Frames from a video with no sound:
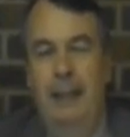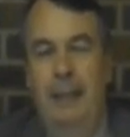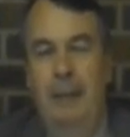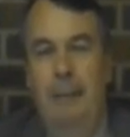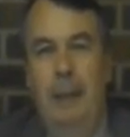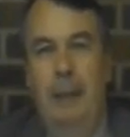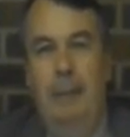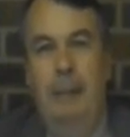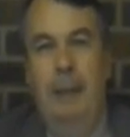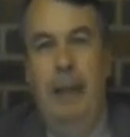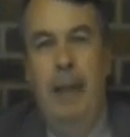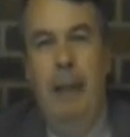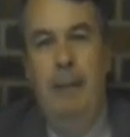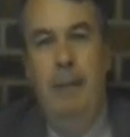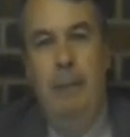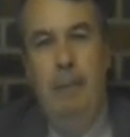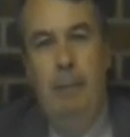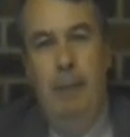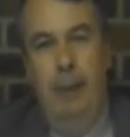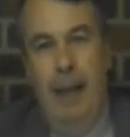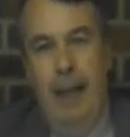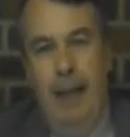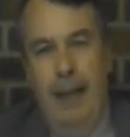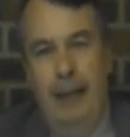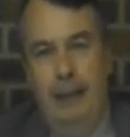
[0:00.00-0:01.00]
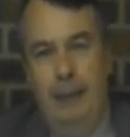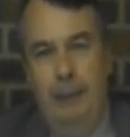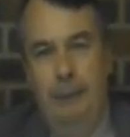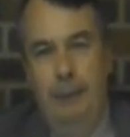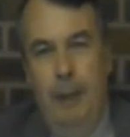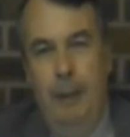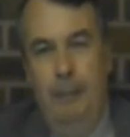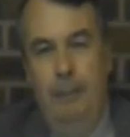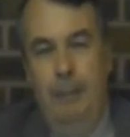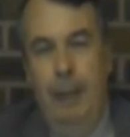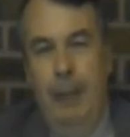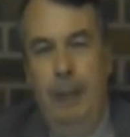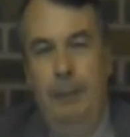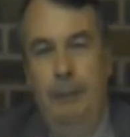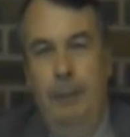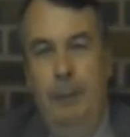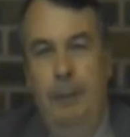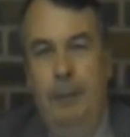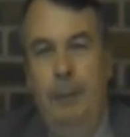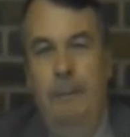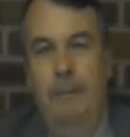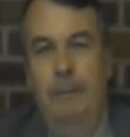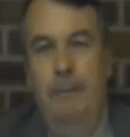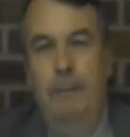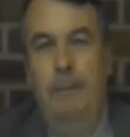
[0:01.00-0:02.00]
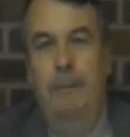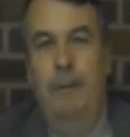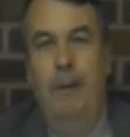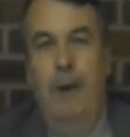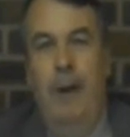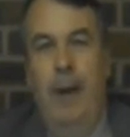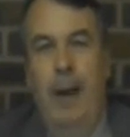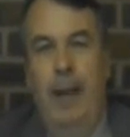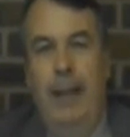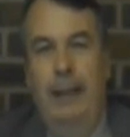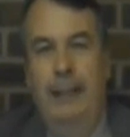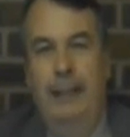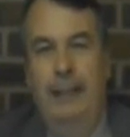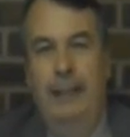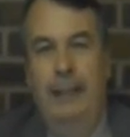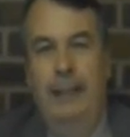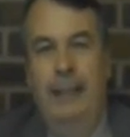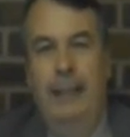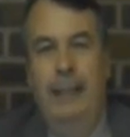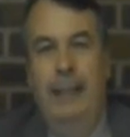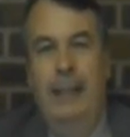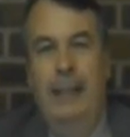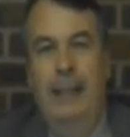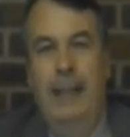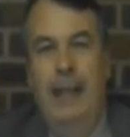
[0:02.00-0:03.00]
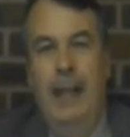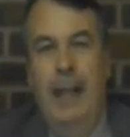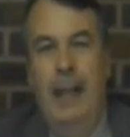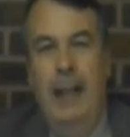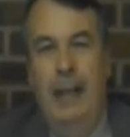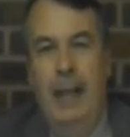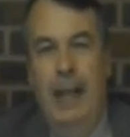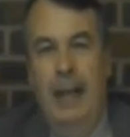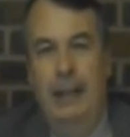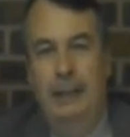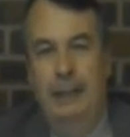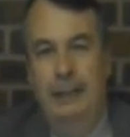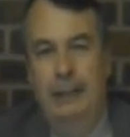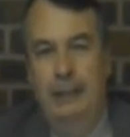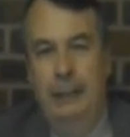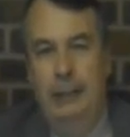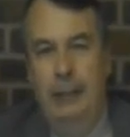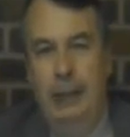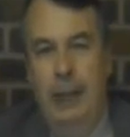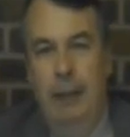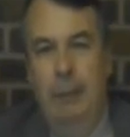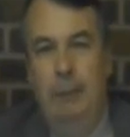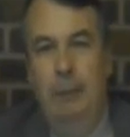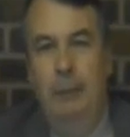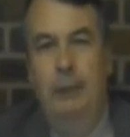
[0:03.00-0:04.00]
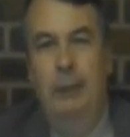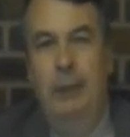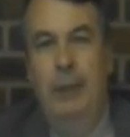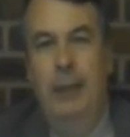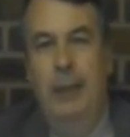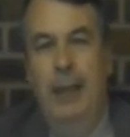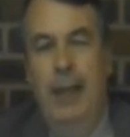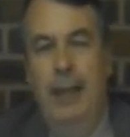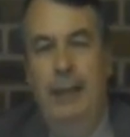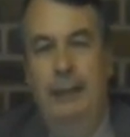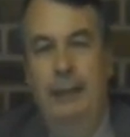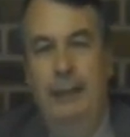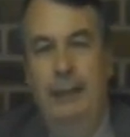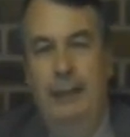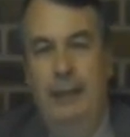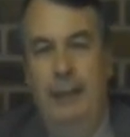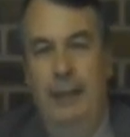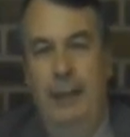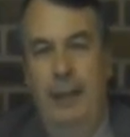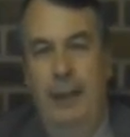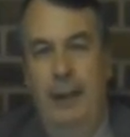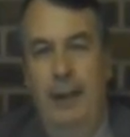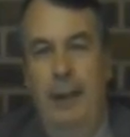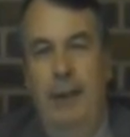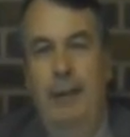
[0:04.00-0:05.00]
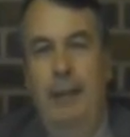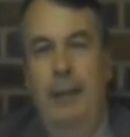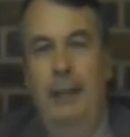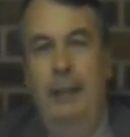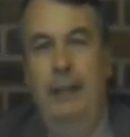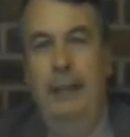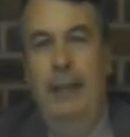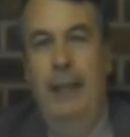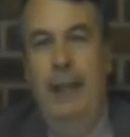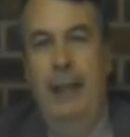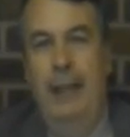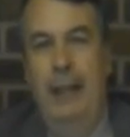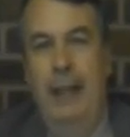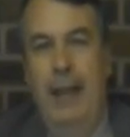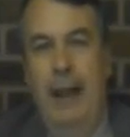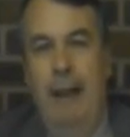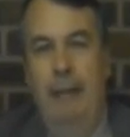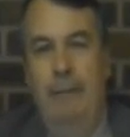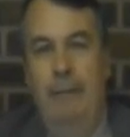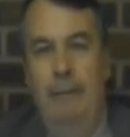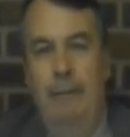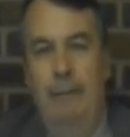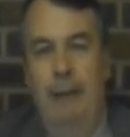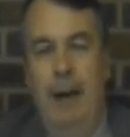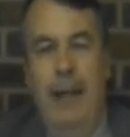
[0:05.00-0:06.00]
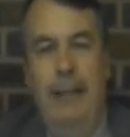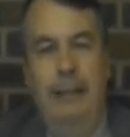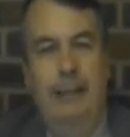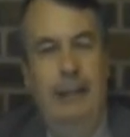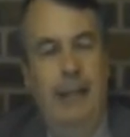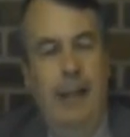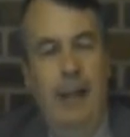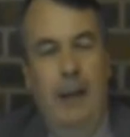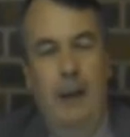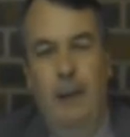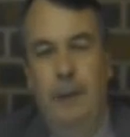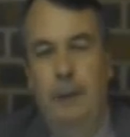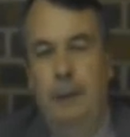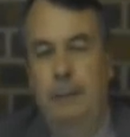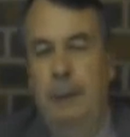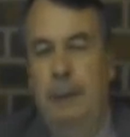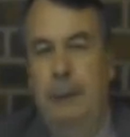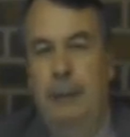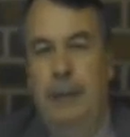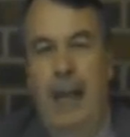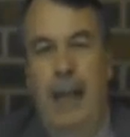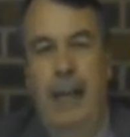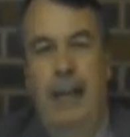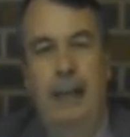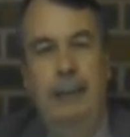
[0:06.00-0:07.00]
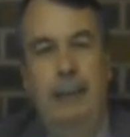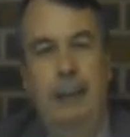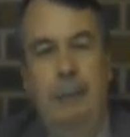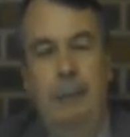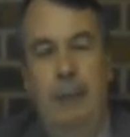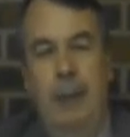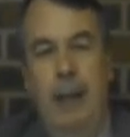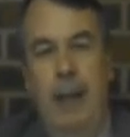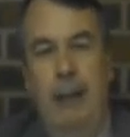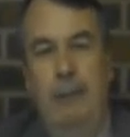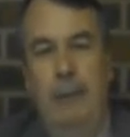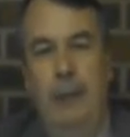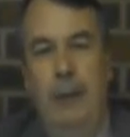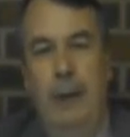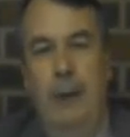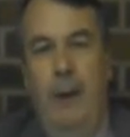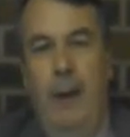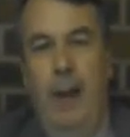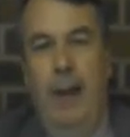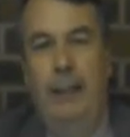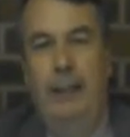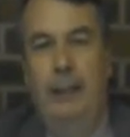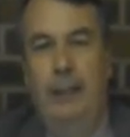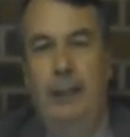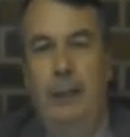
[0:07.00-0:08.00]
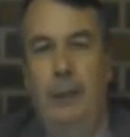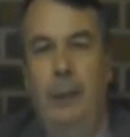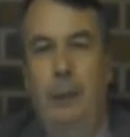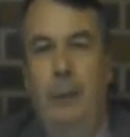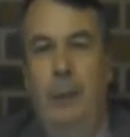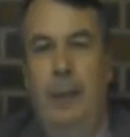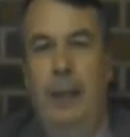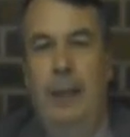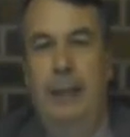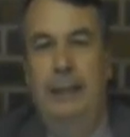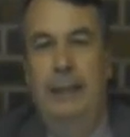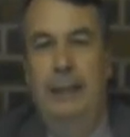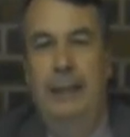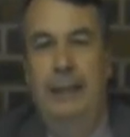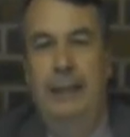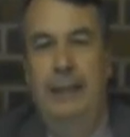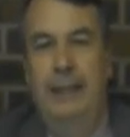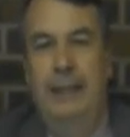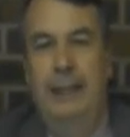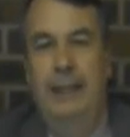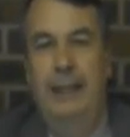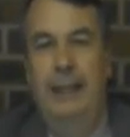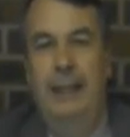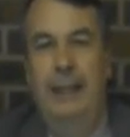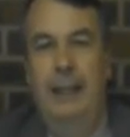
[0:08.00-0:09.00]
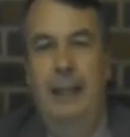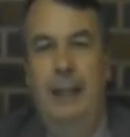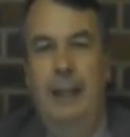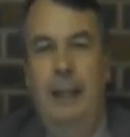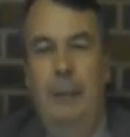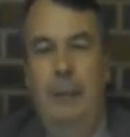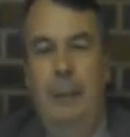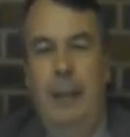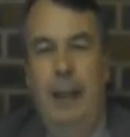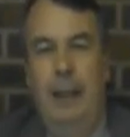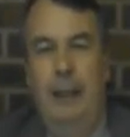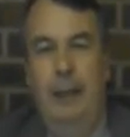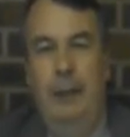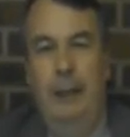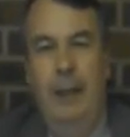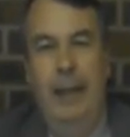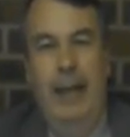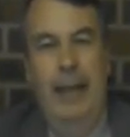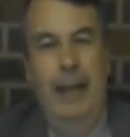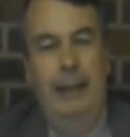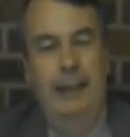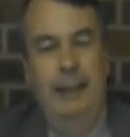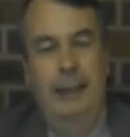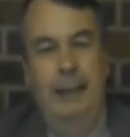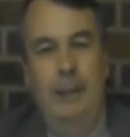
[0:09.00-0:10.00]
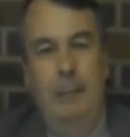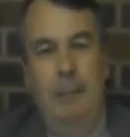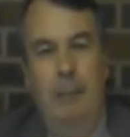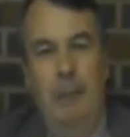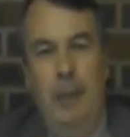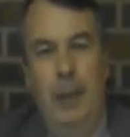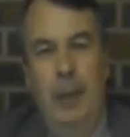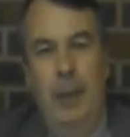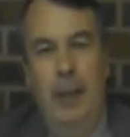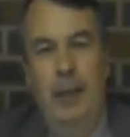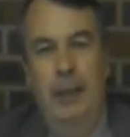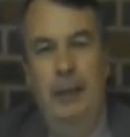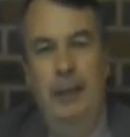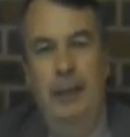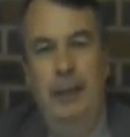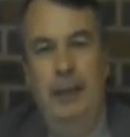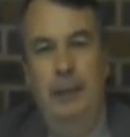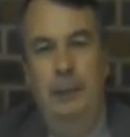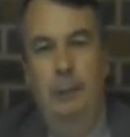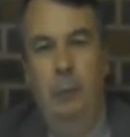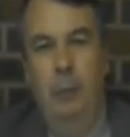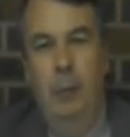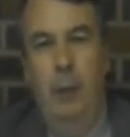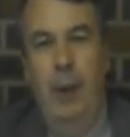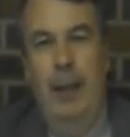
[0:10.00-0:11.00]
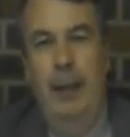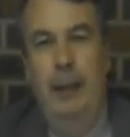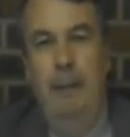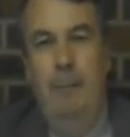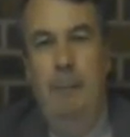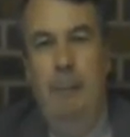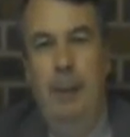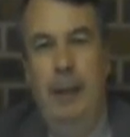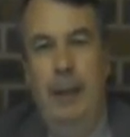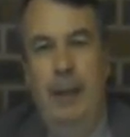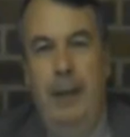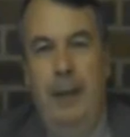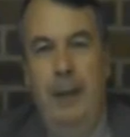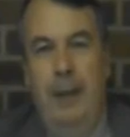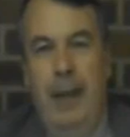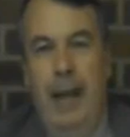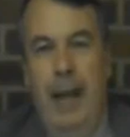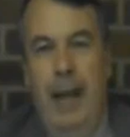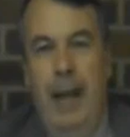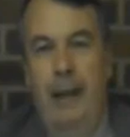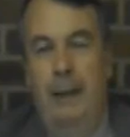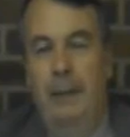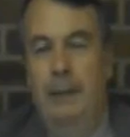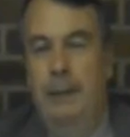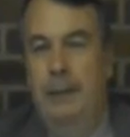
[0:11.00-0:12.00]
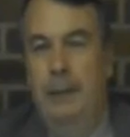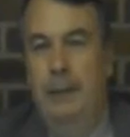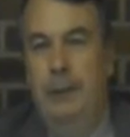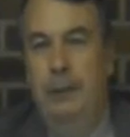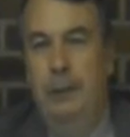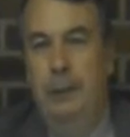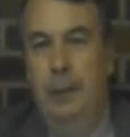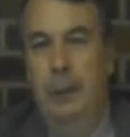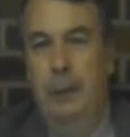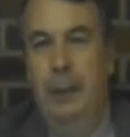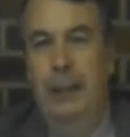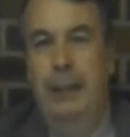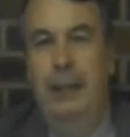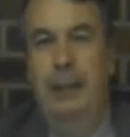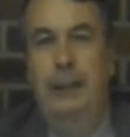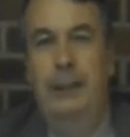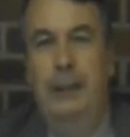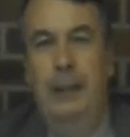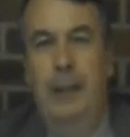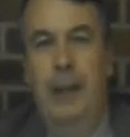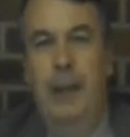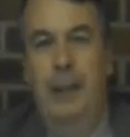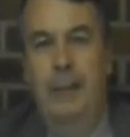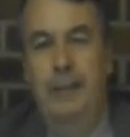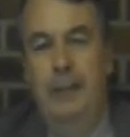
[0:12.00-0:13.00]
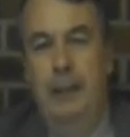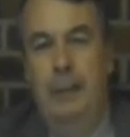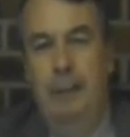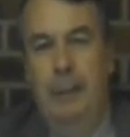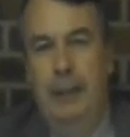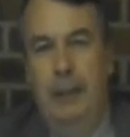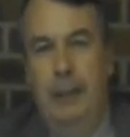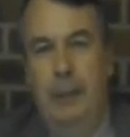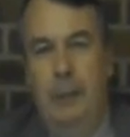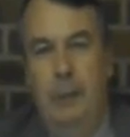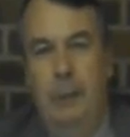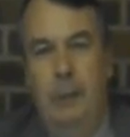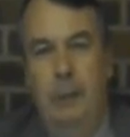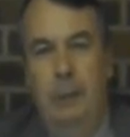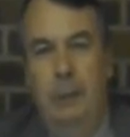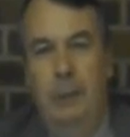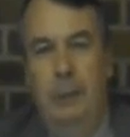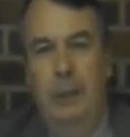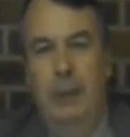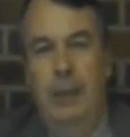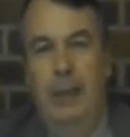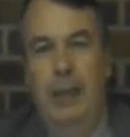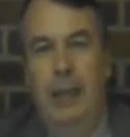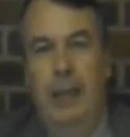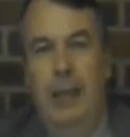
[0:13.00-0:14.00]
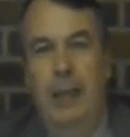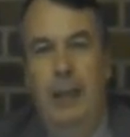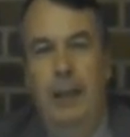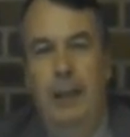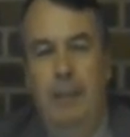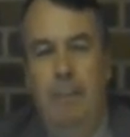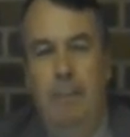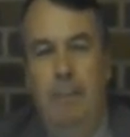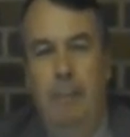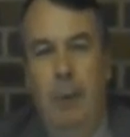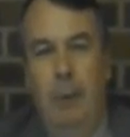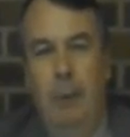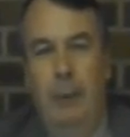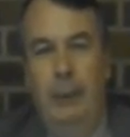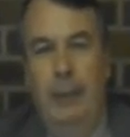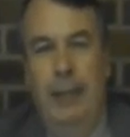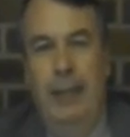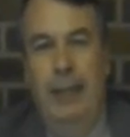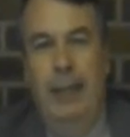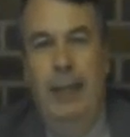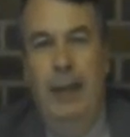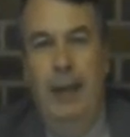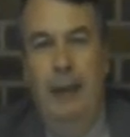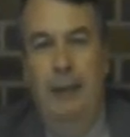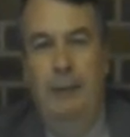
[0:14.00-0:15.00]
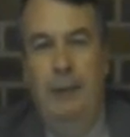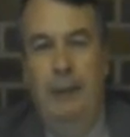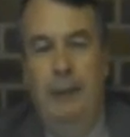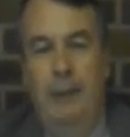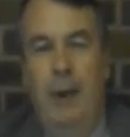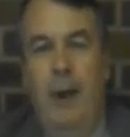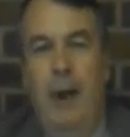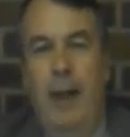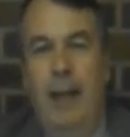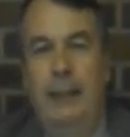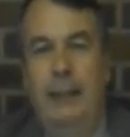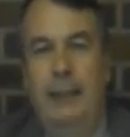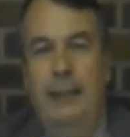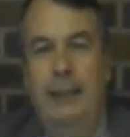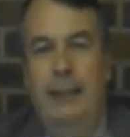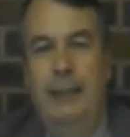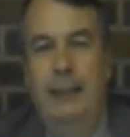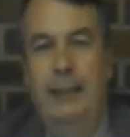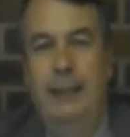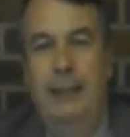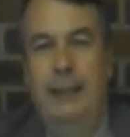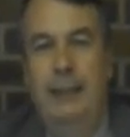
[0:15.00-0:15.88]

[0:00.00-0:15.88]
we become a place where people can find that shelter, that security, that rest, that hospitality, whatever you like to call it. We create something that is way bigger than ours, that truly deserves to be called the body of Christ.